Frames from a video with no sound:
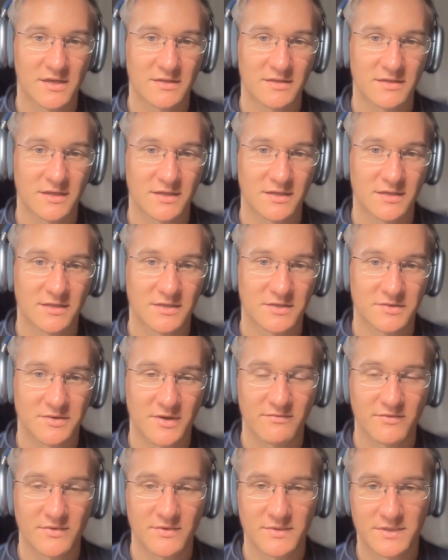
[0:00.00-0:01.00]
as it
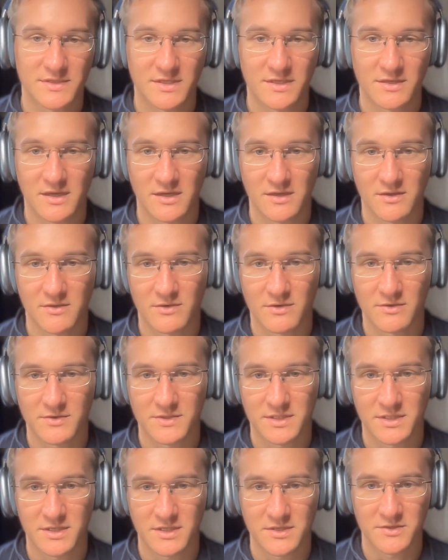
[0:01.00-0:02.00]
travels and
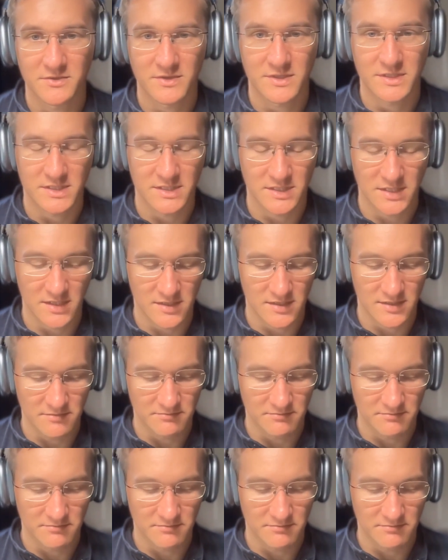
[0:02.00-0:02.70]
grows in interest,